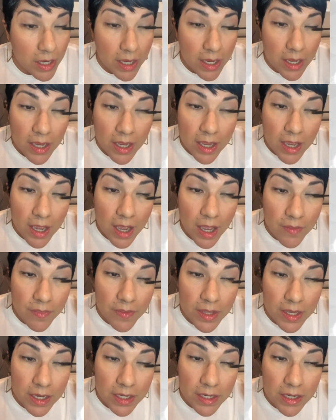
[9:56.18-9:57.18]
and then
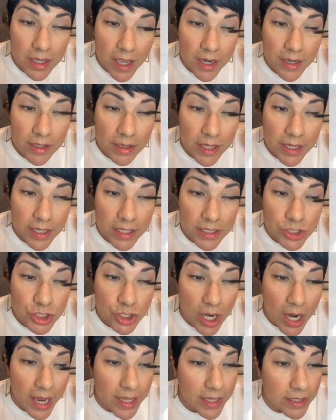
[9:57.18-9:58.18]
kind of let it dry a
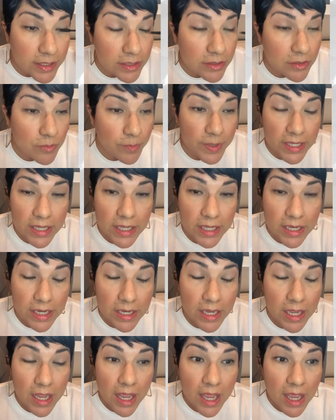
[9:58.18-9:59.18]
little bit.
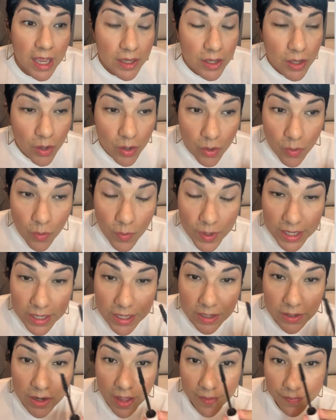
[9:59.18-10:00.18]
Go in at
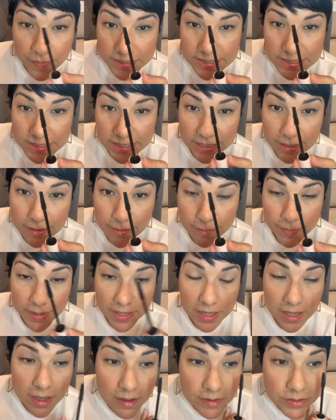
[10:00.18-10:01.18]
the tip
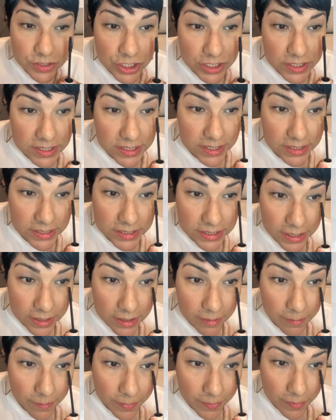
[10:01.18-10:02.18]
just the tip.
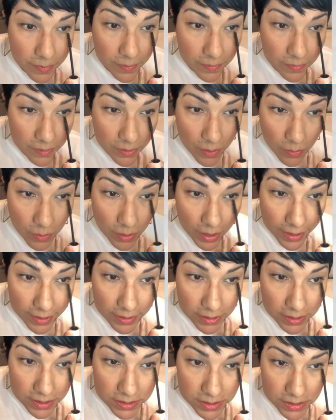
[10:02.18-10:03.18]
Just go like this
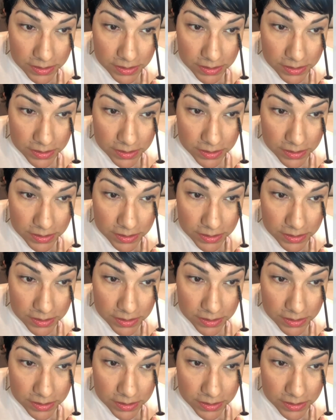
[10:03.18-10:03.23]
to the